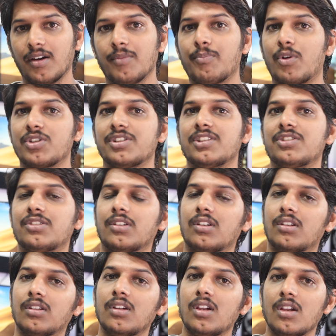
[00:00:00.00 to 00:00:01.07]
processor
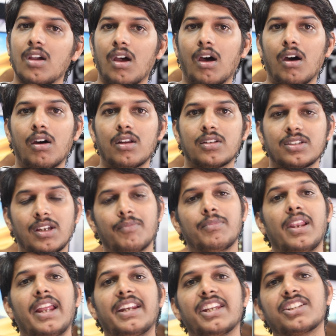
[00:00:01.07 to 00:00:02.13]
or some
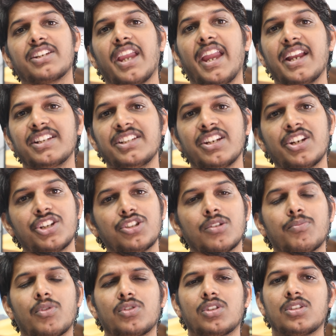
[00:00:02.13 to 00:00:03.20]
latest 8th generation
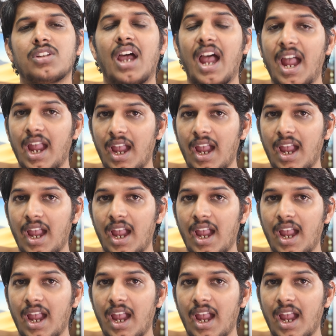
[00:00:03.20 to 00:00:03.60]
processor.